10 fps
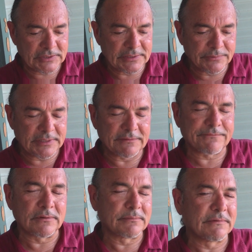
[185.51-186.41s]
generated
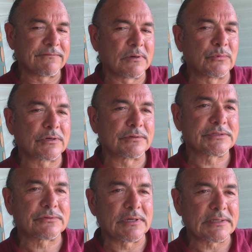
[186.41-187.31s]
from the farm worker
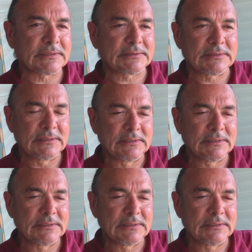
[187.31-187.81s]
strikes,